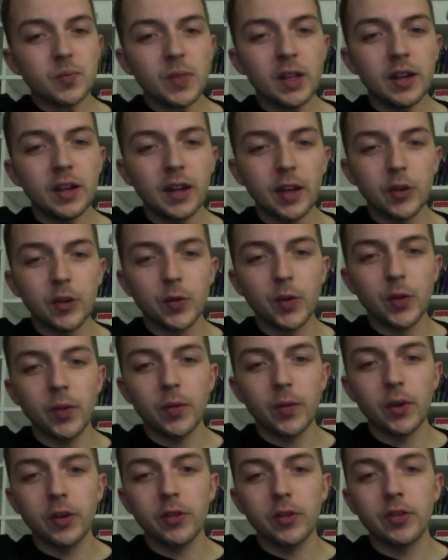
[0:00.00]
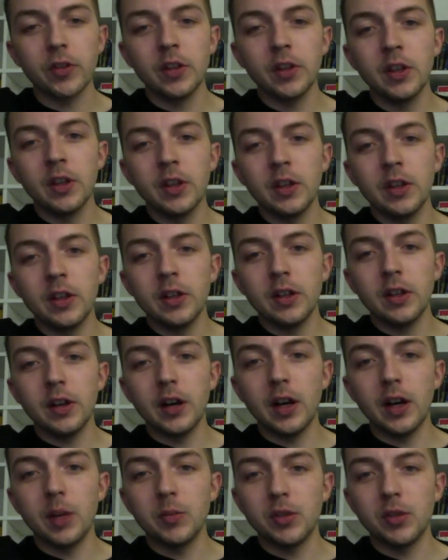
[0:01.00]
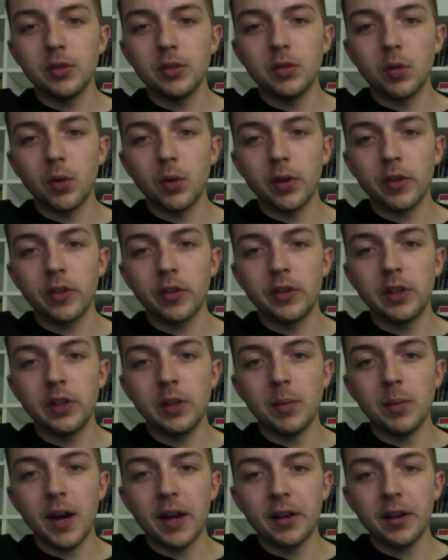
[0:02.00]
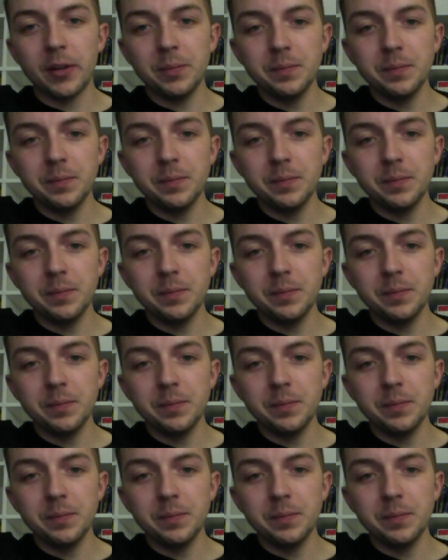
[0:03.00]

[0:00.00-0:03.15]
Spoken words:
And as for the verse, 2 chords, D minor